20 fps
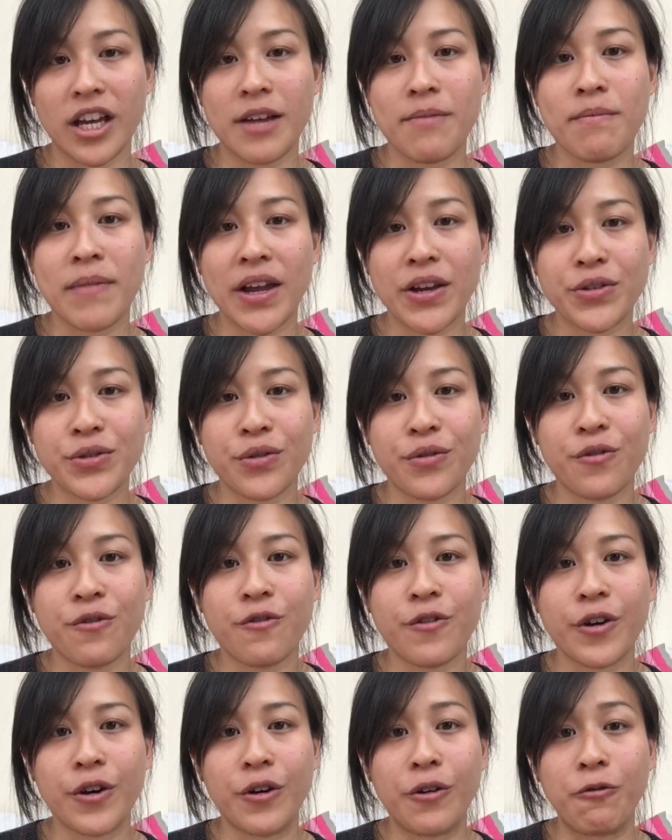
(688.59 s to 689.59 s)
It makes you
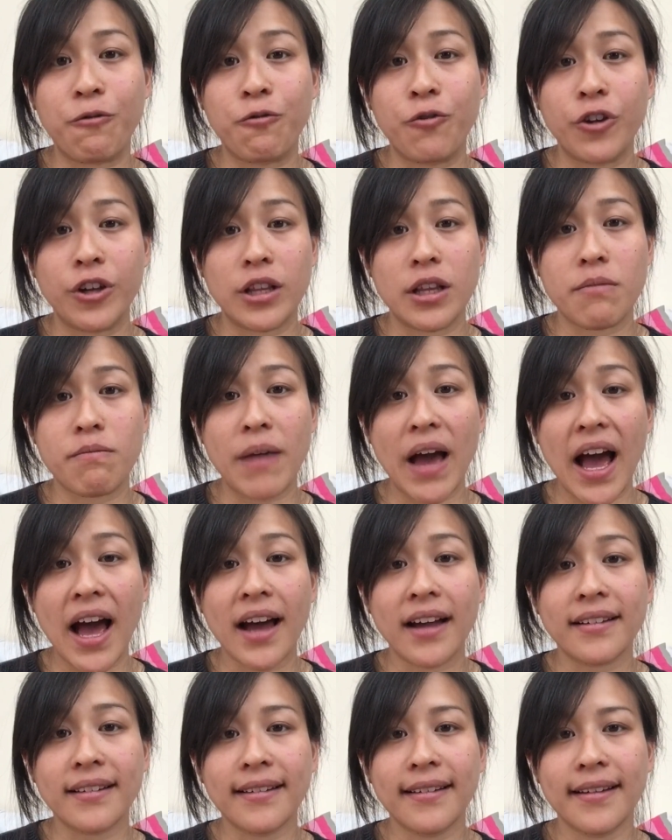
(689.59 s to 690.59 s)
feel really
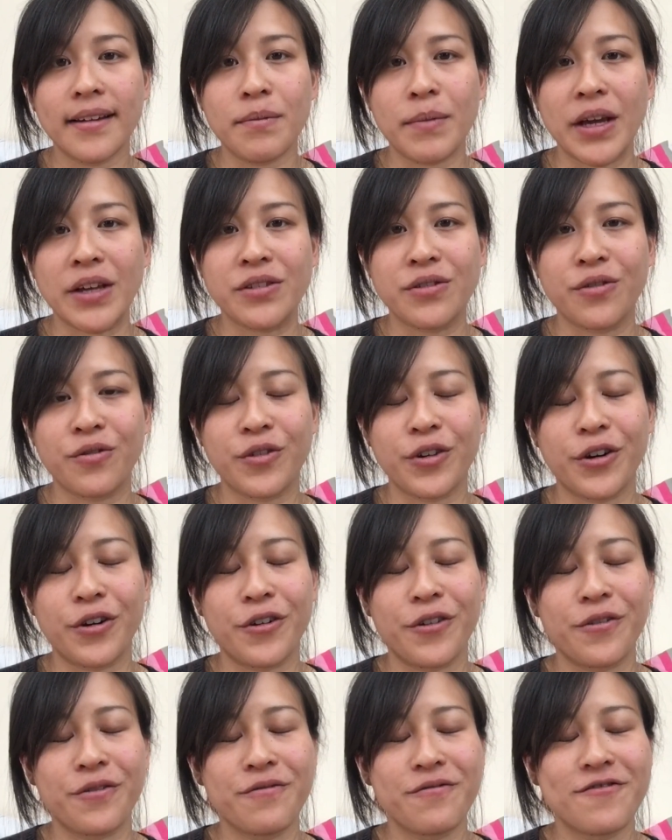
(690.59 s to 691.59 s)
bad. It makes you
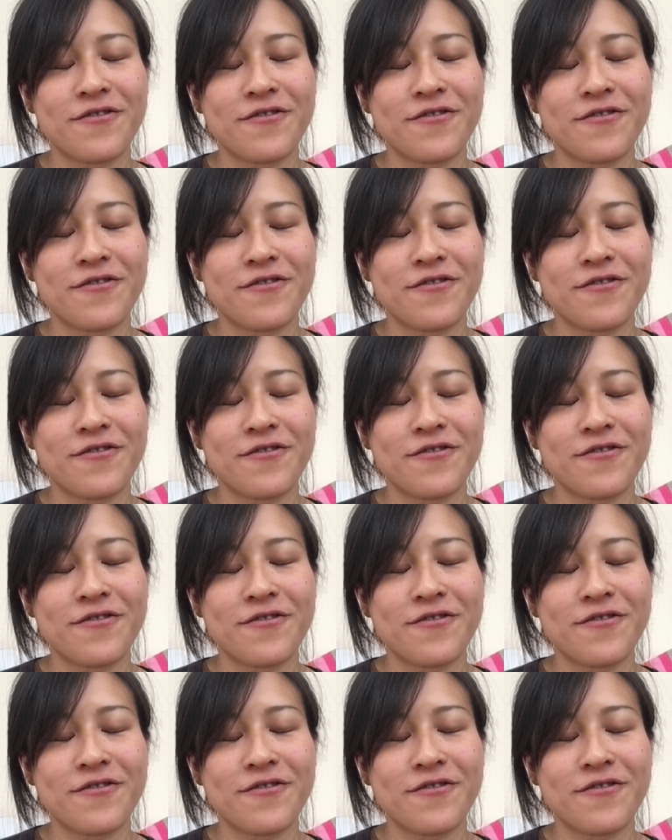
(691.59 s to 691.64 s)
feel,